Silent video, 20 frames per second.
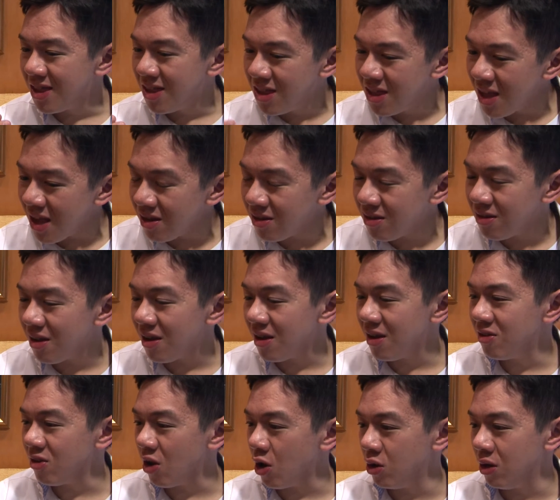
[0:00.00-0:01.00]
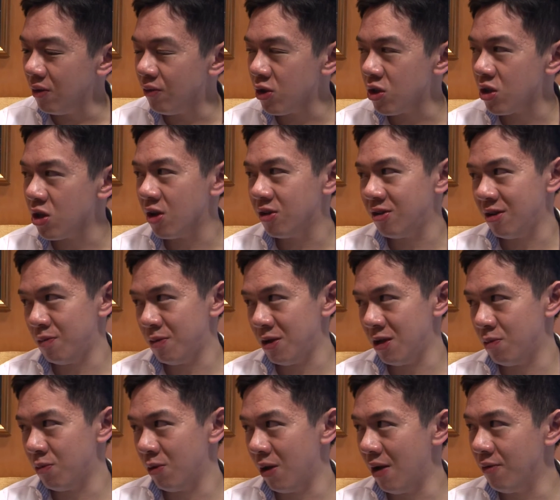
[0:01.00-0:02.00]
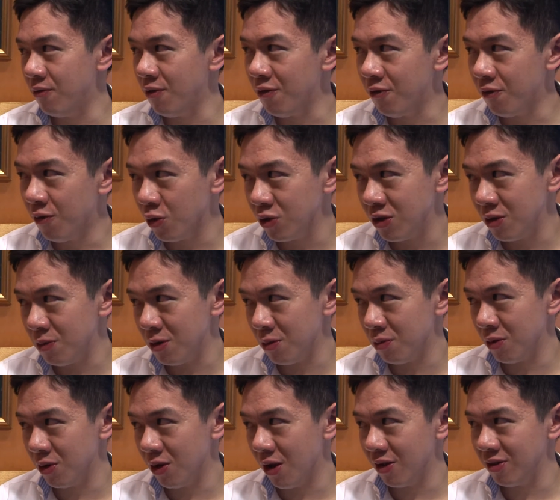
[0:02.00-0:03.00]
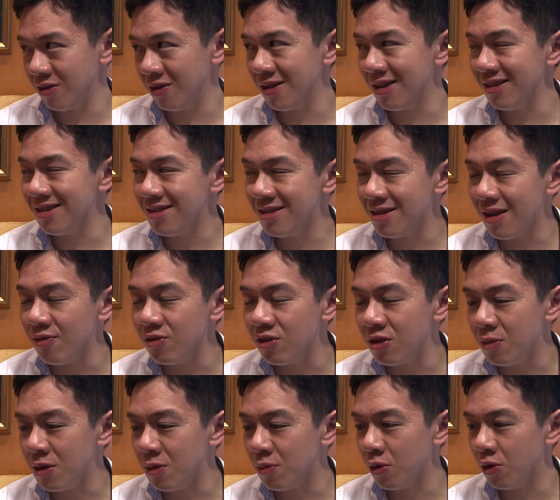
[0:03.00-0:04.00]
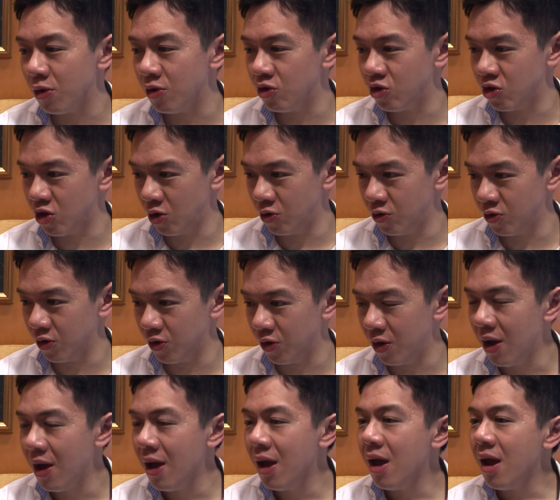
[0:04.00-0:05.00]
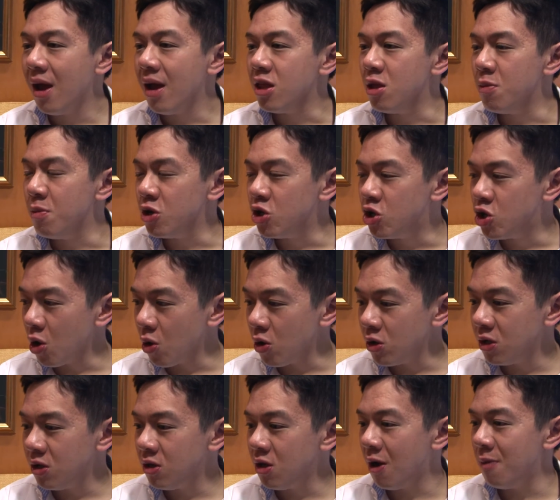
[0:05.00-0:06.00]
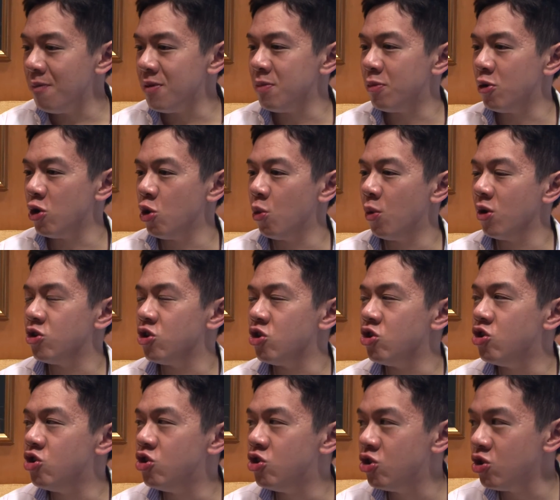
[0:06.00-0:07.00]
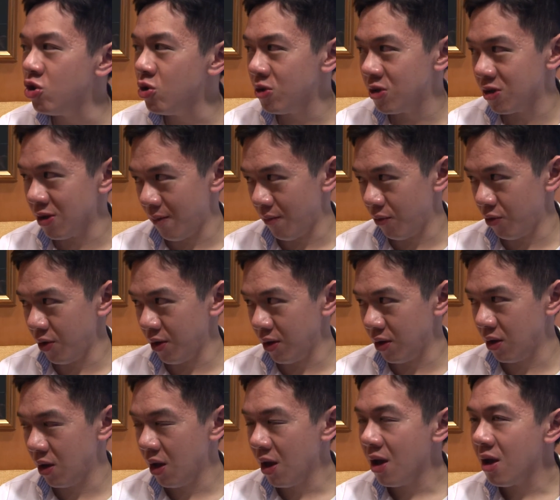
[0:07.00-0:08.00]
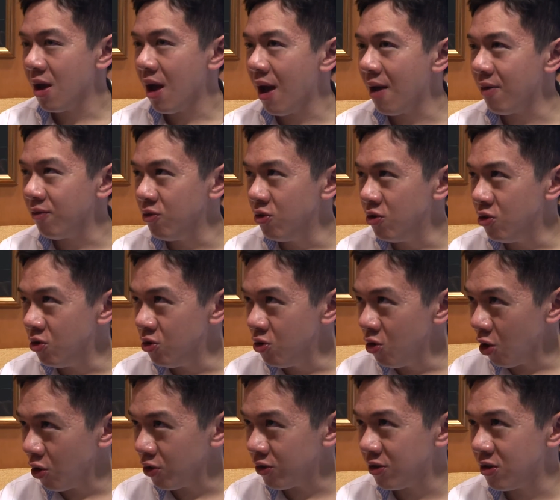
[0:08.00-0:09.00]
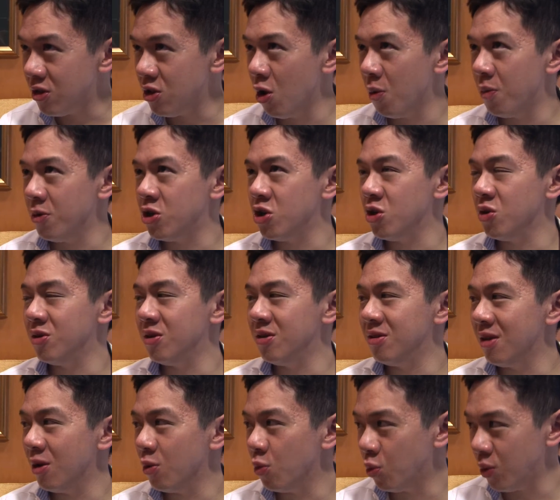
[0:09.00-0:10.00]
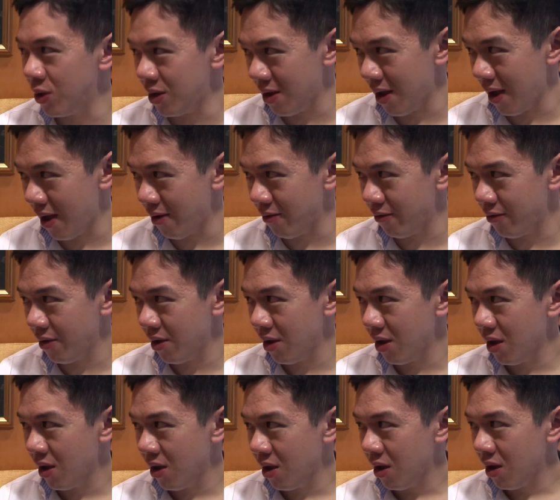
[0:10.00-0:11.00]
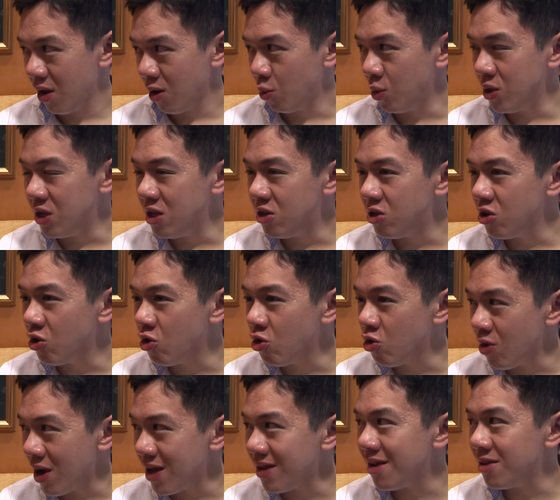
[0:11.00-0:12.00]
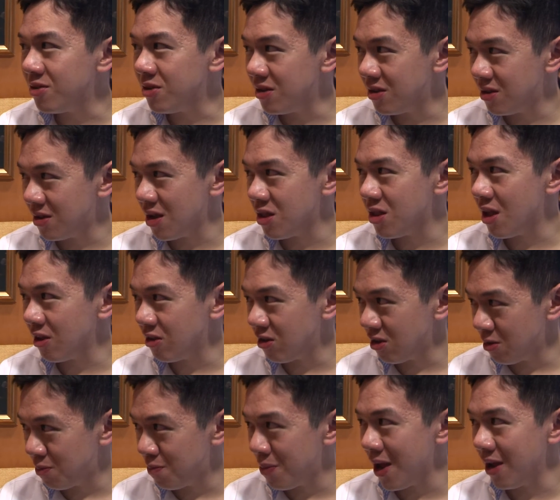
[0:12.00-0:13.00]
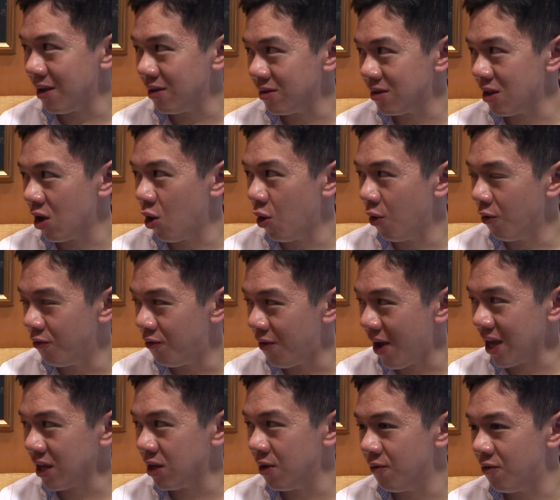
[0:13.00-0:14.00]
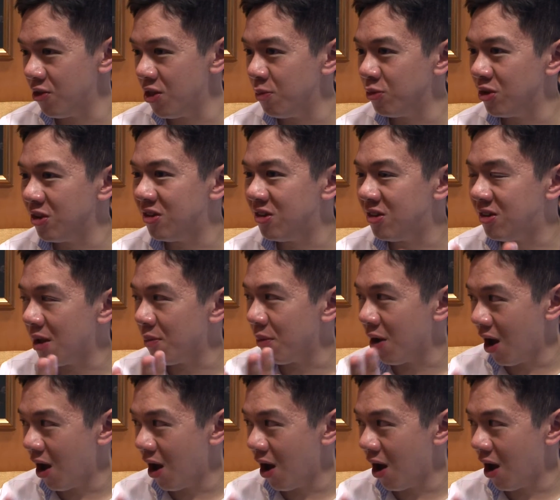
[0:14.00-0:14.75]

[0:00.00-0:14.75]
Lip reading: This is only for 30 people and for 40 people last year. That's 70 people in total. The majority of young people who want to do something have not the opportunities that we have. We need to create, as you said, that space, that whole vacuum for them to step